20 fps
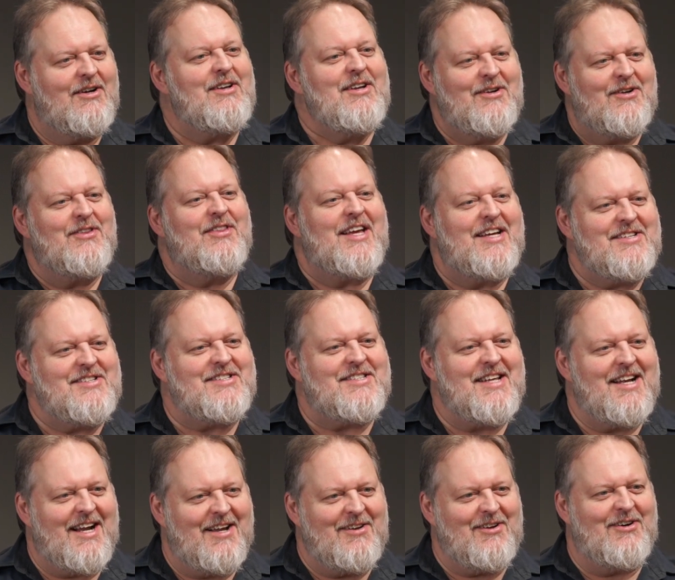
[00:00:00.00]
Little things
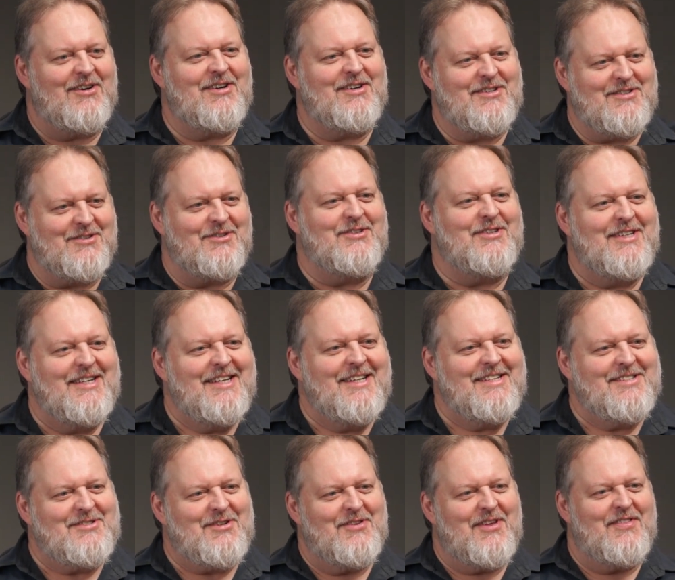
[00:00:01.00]
that I learned
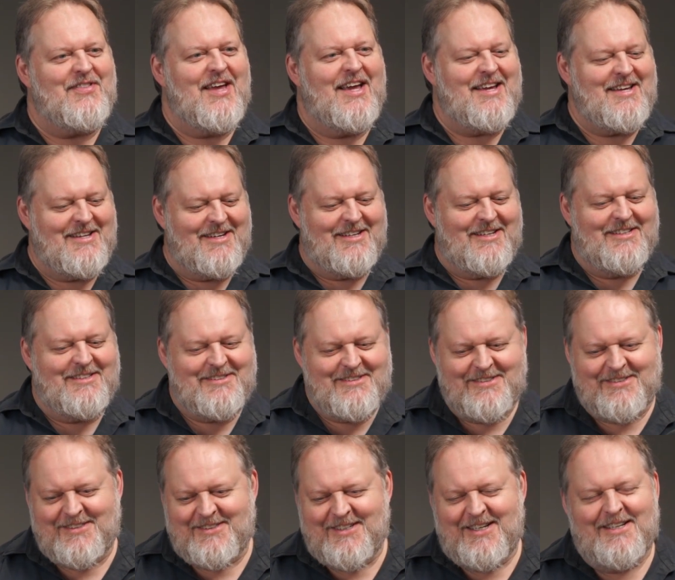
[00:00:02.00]
so that they
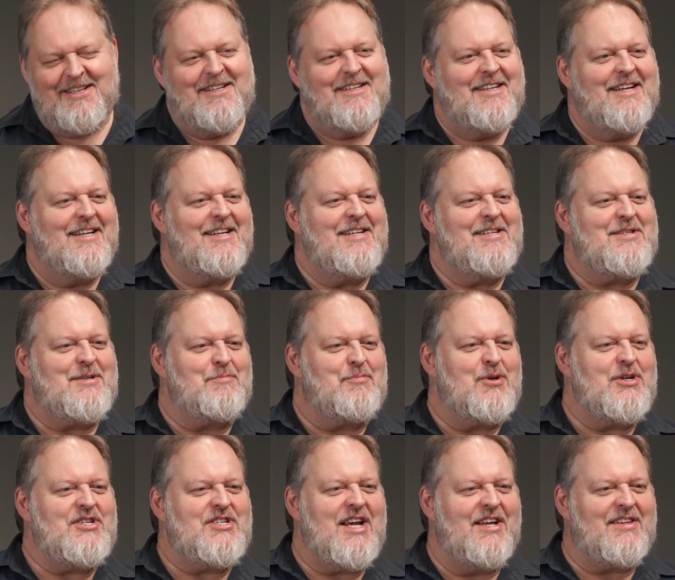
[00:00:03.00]
at least
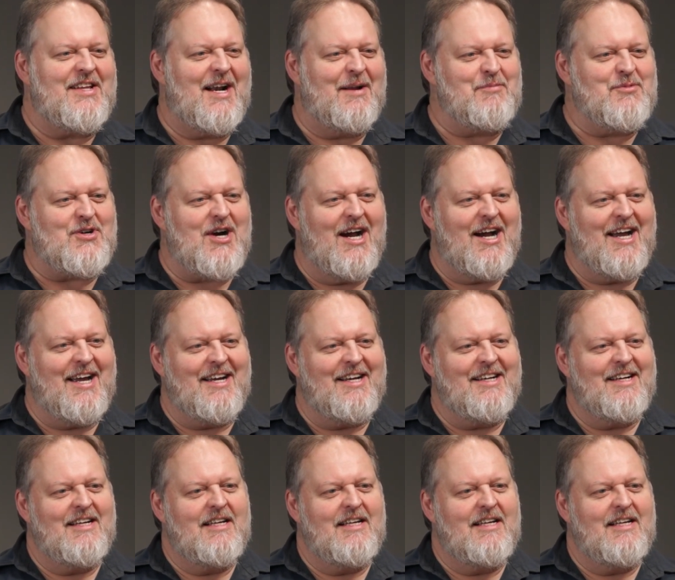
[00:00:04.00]
appreciate that I'm trying.